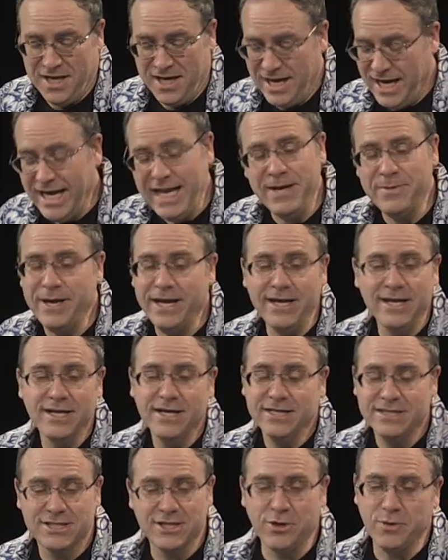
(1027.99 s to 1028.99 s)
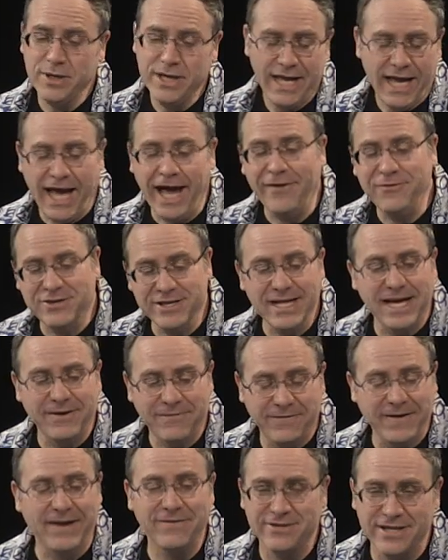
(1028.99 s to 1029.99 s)
Anyway, so after
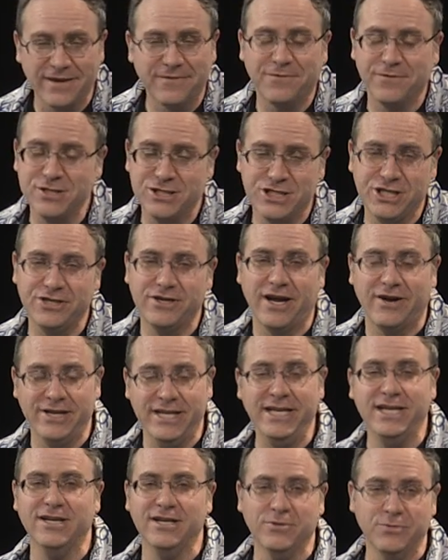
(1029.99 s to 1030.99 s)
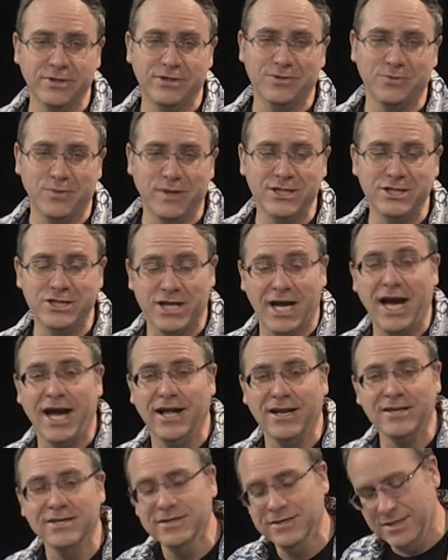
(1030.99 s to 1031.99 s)
that first year out here with the one
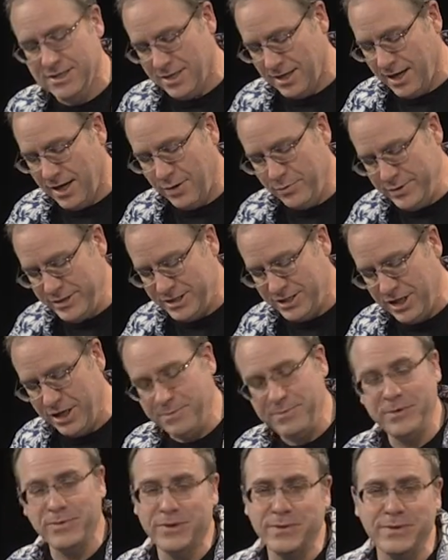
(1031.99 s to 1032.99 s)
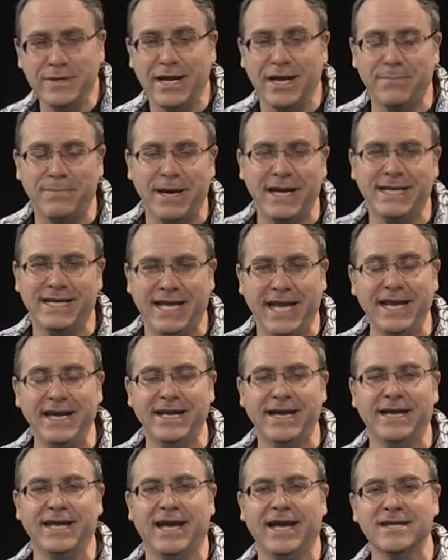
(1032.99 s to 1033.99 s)
child, we got to buy
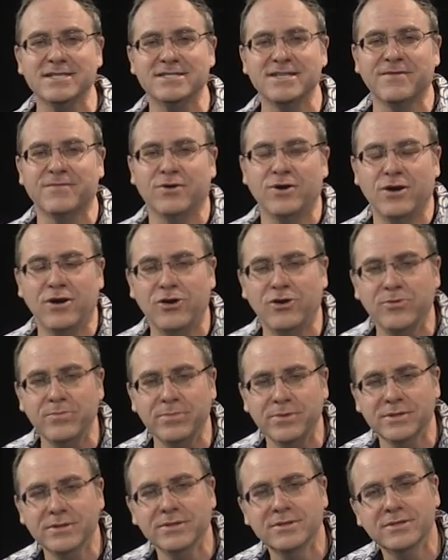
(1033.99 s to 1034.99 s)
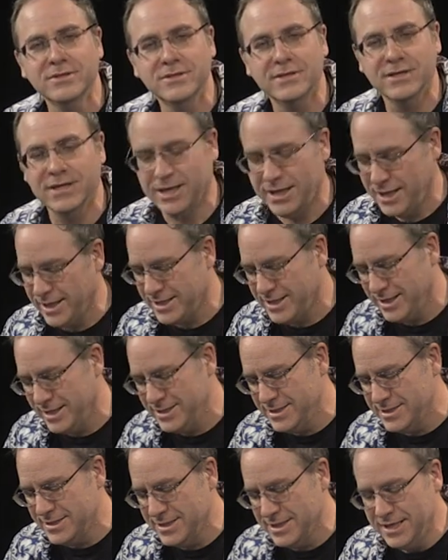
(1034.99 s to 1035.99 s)
candy, I guess, if we're home,
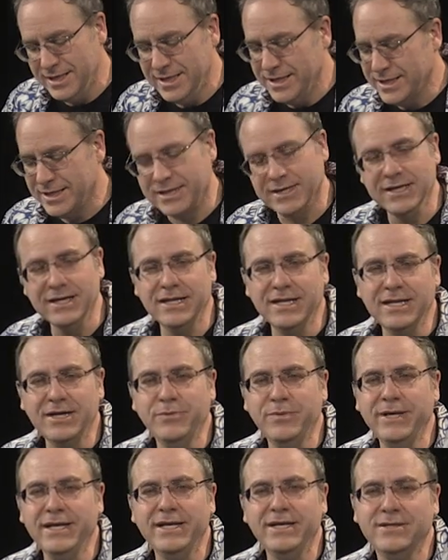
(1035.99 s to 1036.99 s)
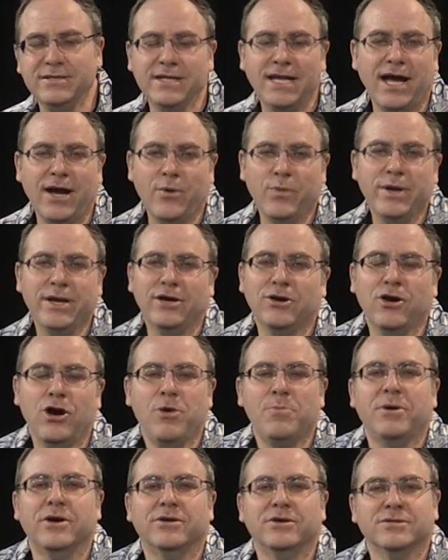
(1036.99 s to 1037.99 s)
because clearly we are
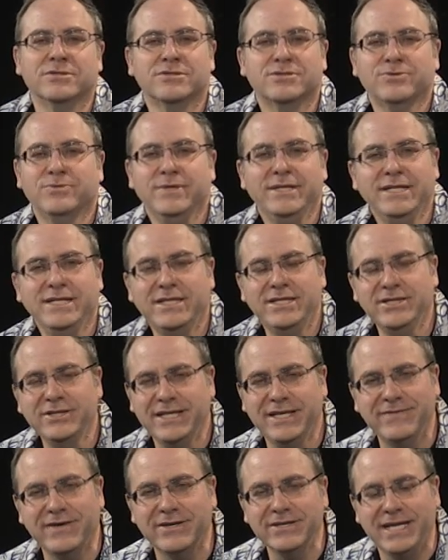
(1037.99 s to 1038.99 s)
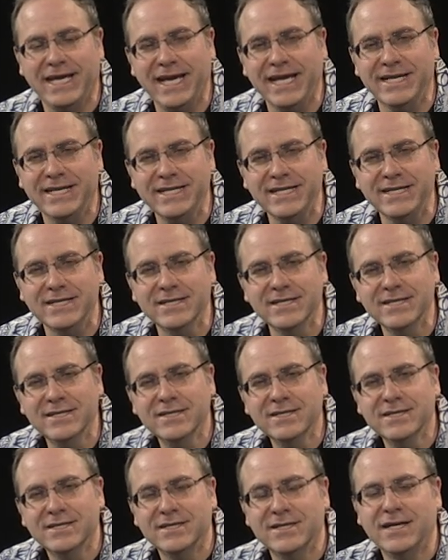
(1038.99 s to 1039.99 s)
homeowners. You give out candy,
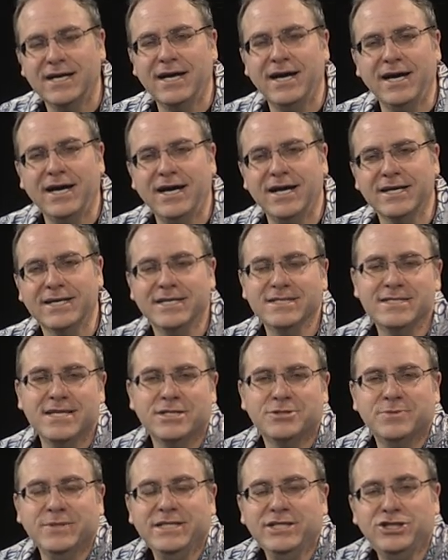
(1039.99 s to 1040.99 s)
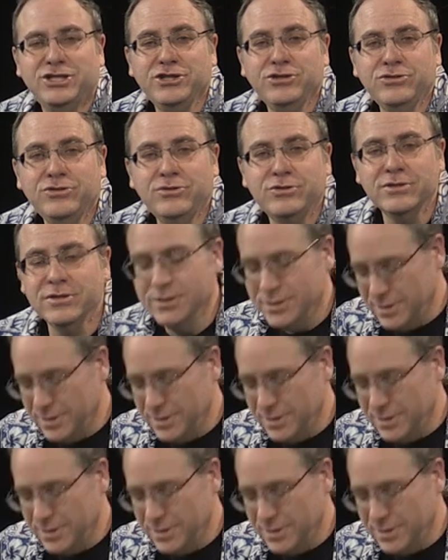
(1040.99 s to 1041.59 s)
because that's what you do.